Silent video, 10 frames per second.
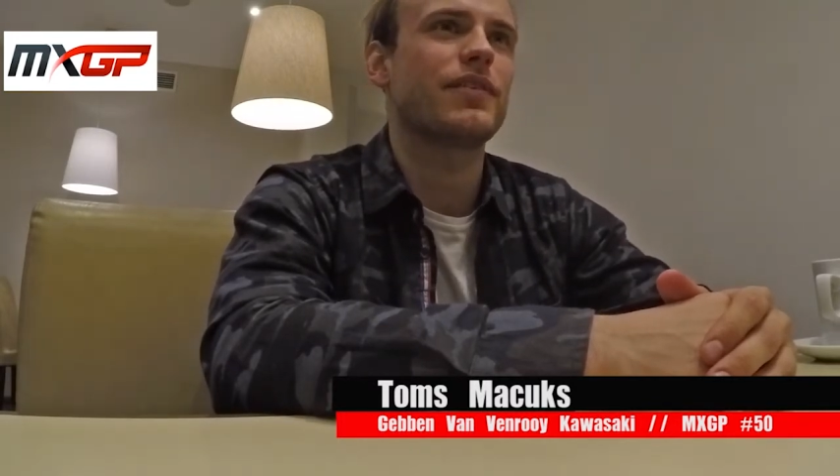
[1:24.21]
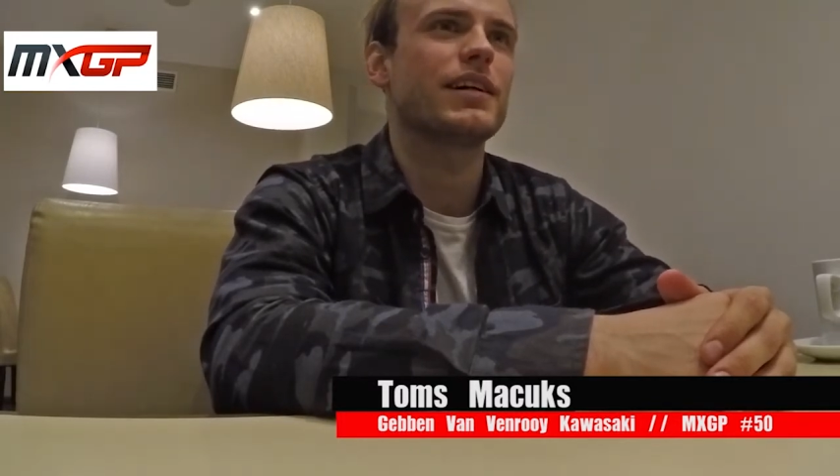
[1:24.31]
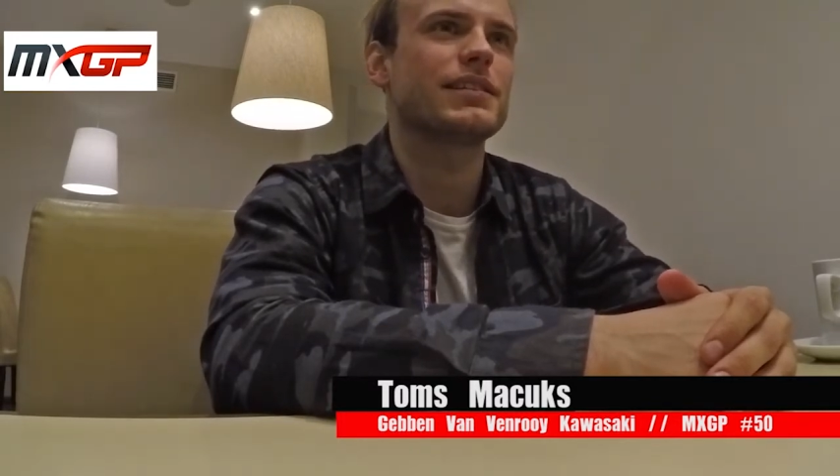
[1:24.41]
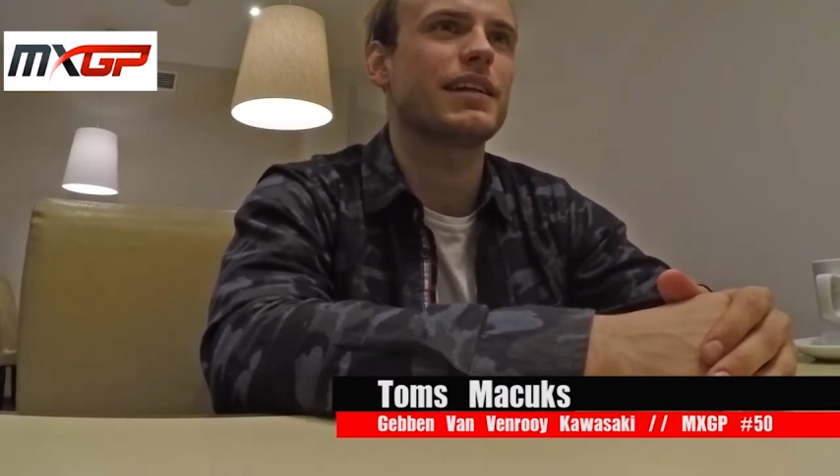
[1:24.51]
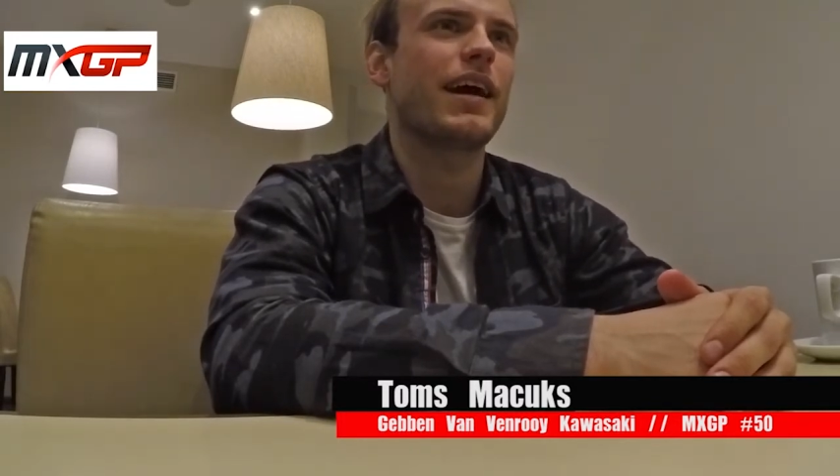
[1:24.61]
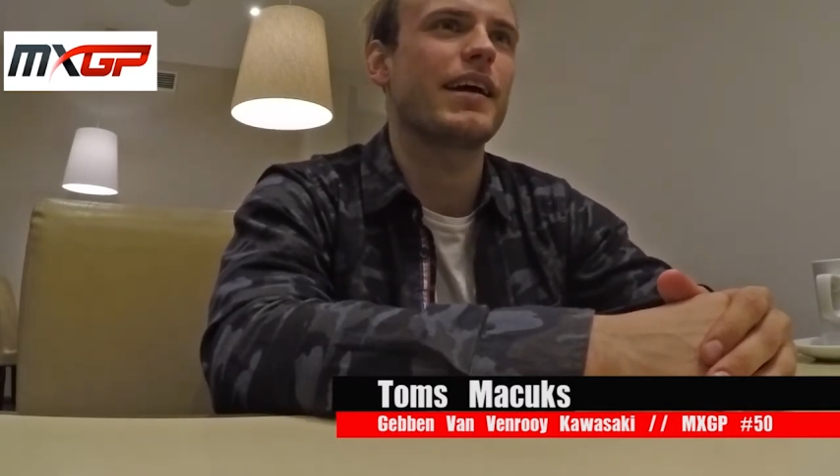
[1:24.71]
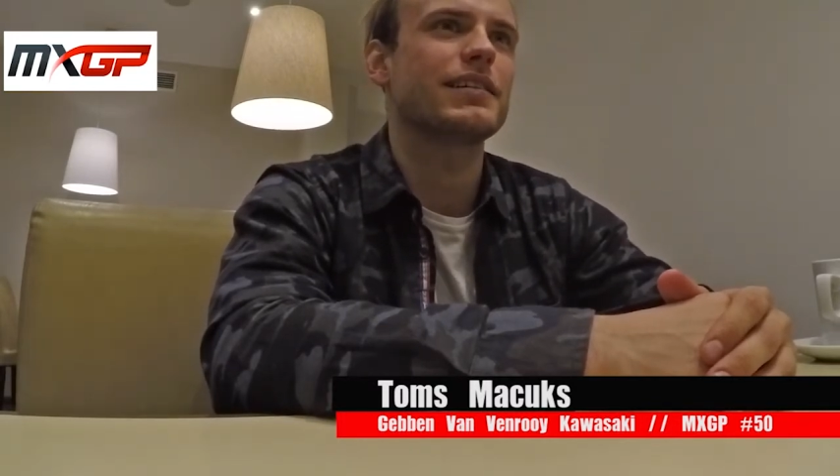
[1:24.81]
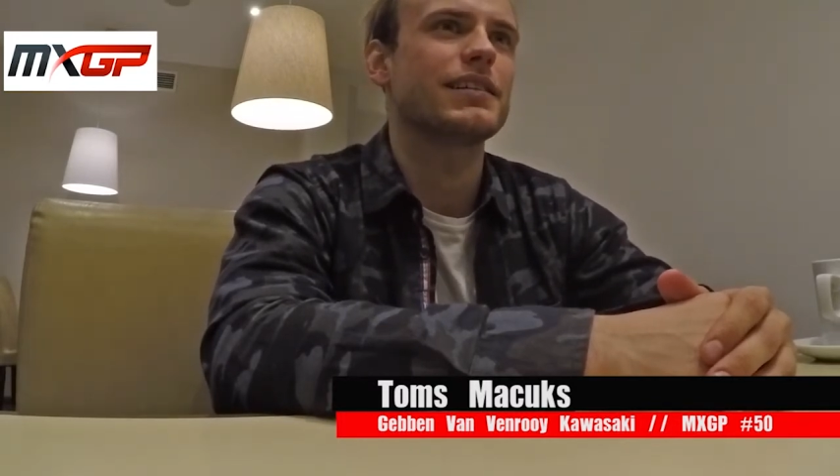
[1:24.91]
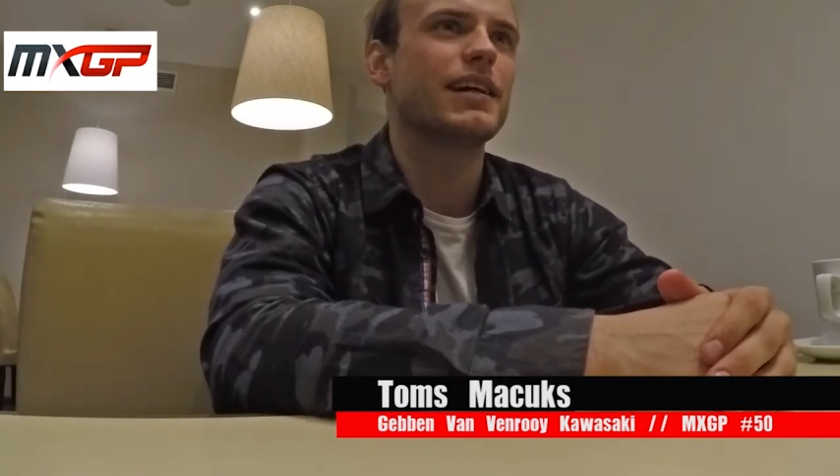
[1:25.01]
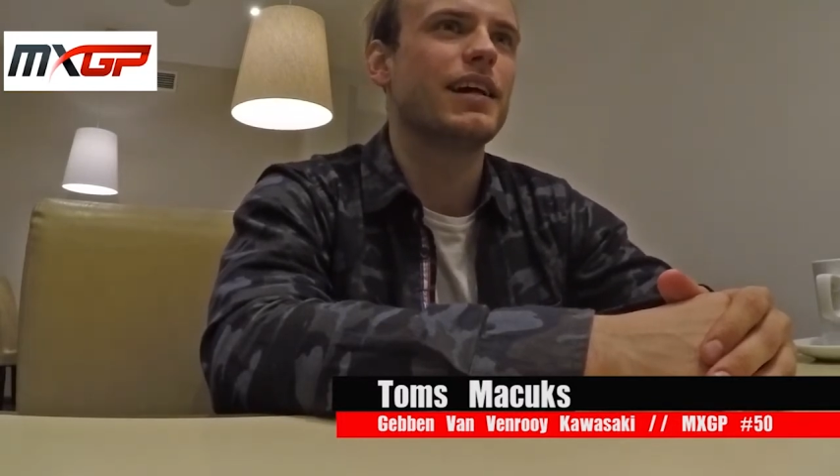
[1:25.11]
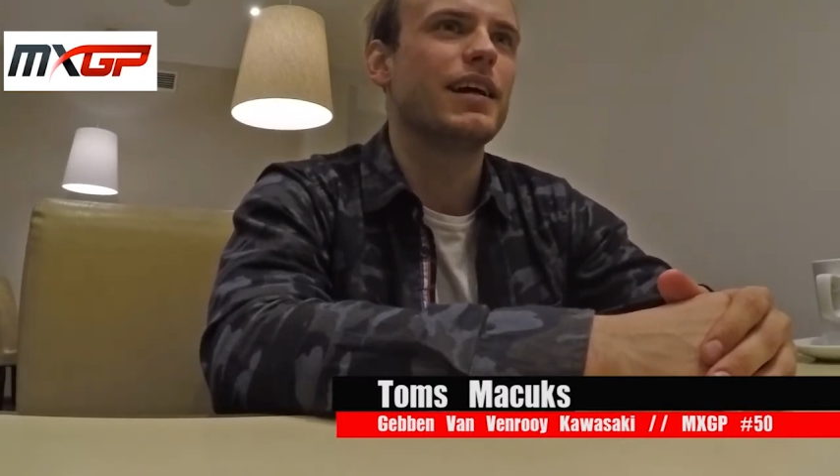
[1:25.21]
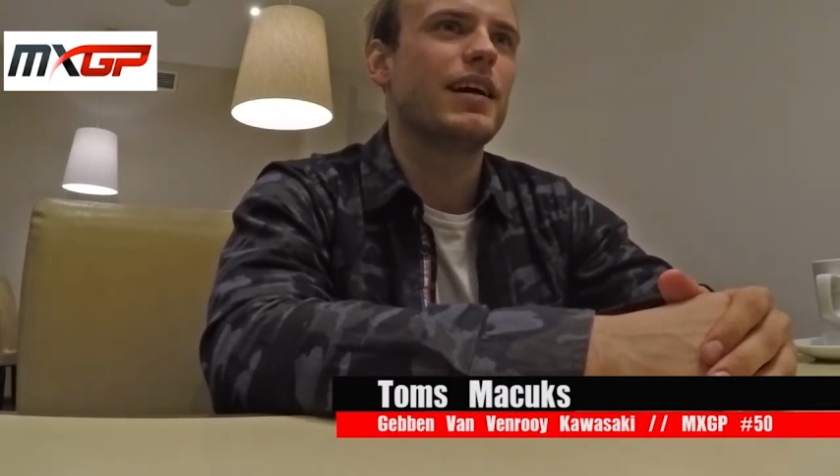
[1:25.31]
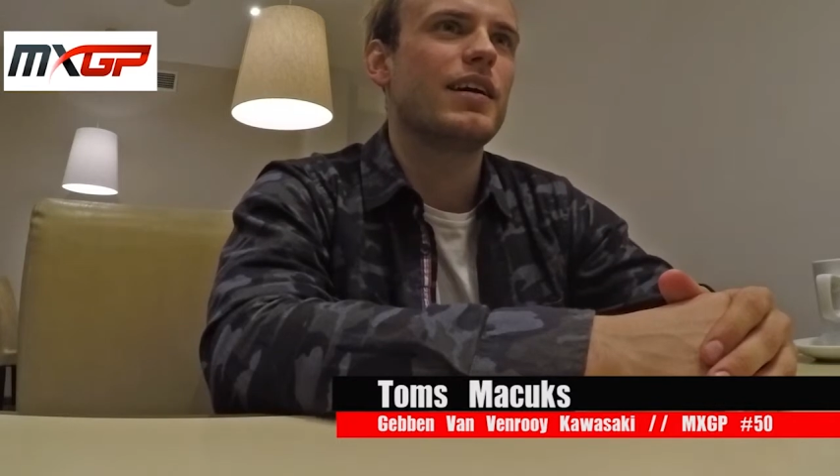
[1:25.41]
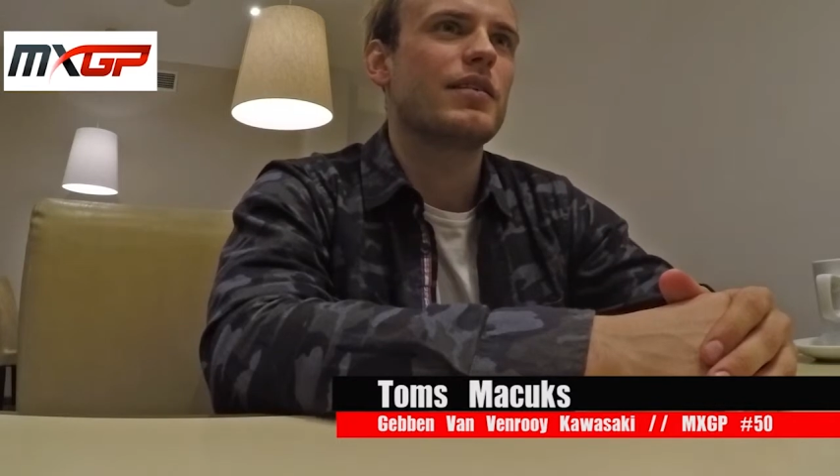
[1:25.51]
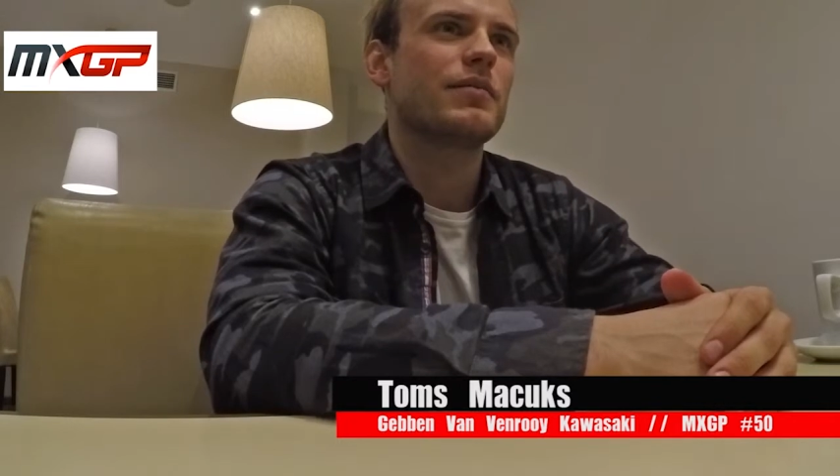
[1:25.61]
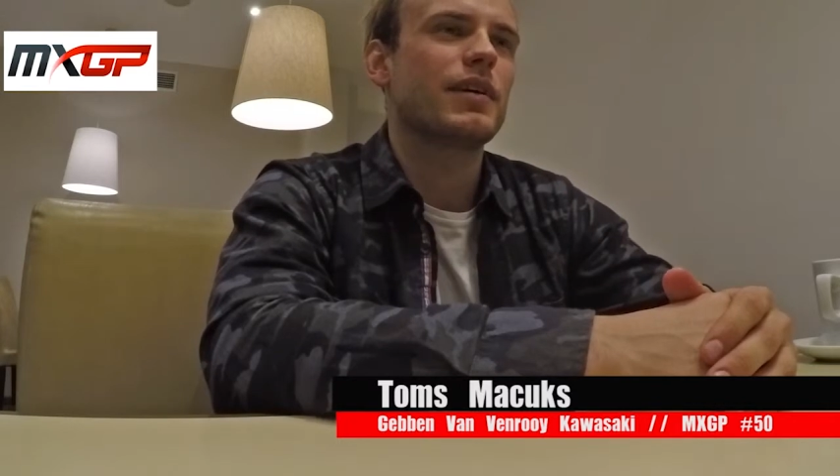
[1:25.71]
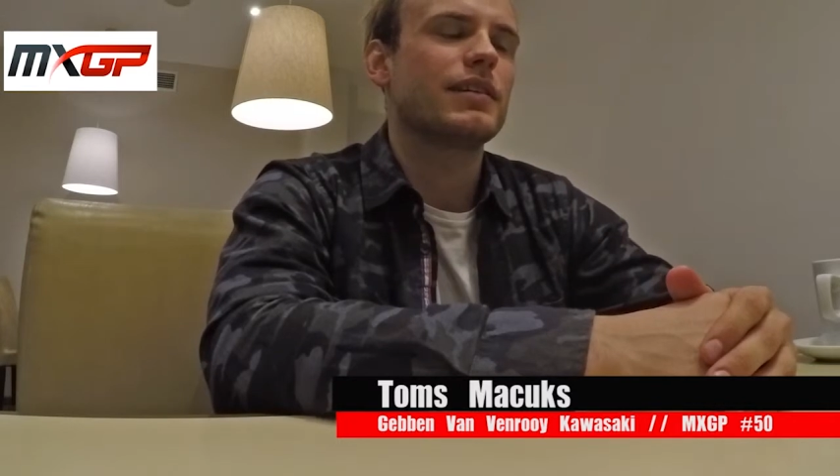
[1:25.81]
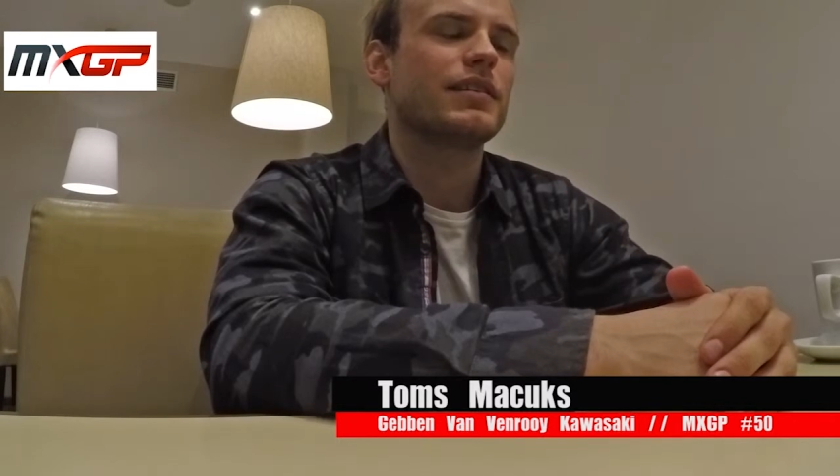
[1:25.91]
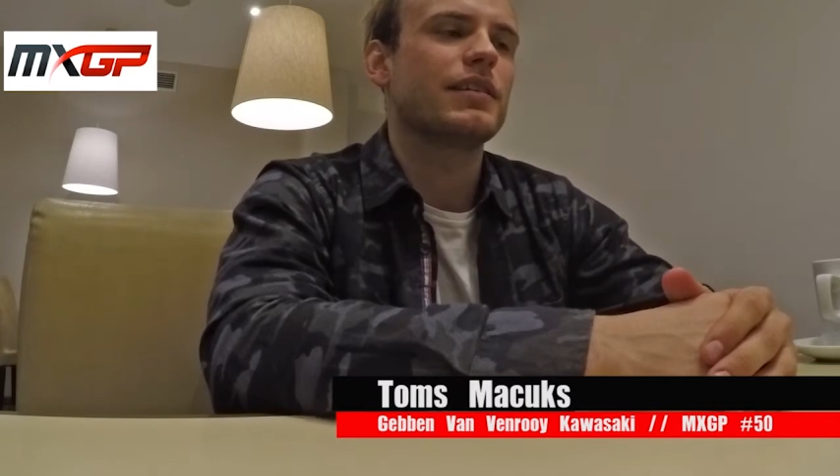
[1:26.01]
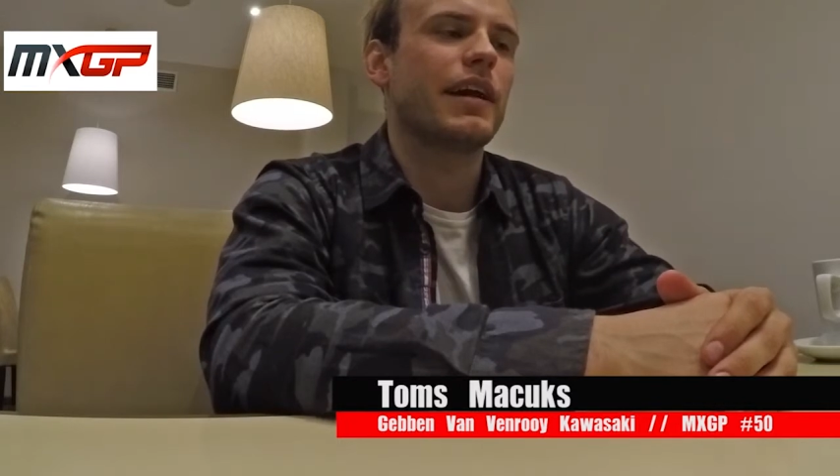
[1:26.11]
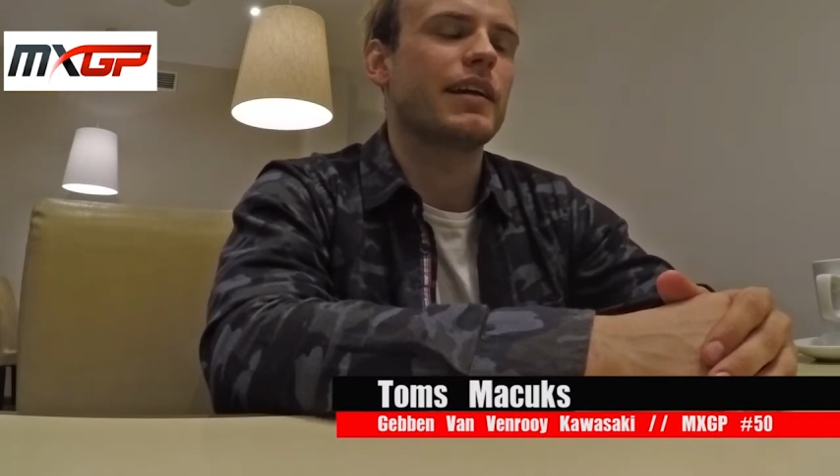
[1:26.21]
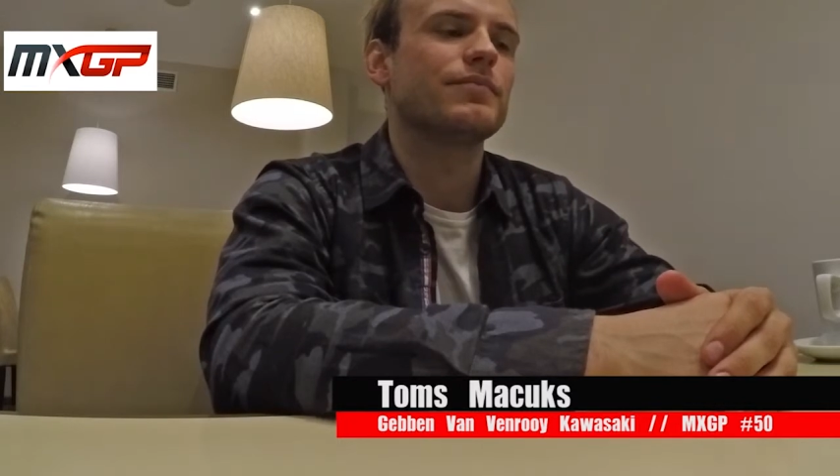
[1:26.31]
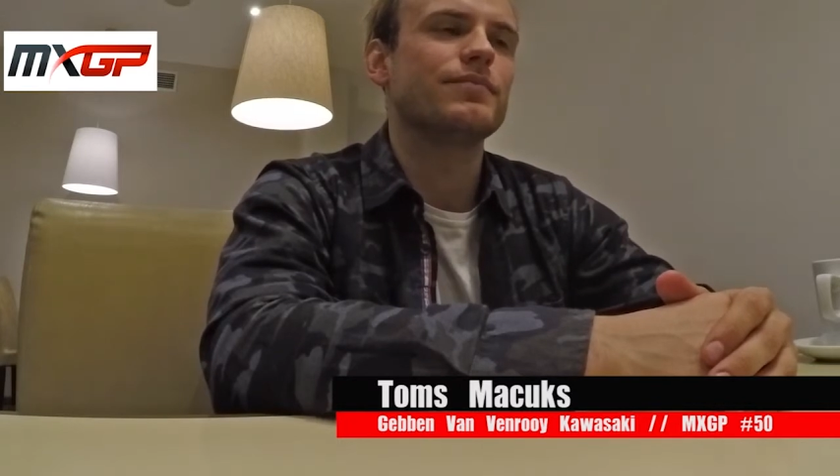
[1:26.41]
fast guys. Yeah. And yeah.